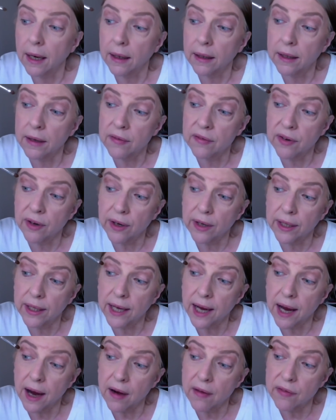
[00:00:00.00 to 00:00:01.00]
I'm going to very
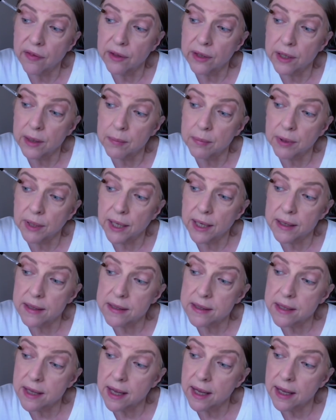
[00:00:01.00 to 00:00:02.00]
carefully place
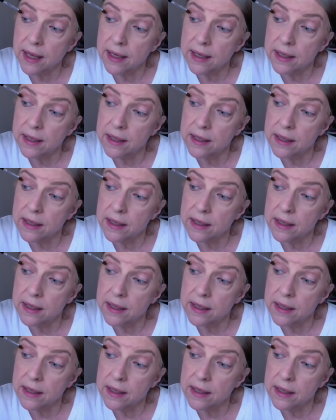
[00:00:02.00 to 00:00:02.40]
that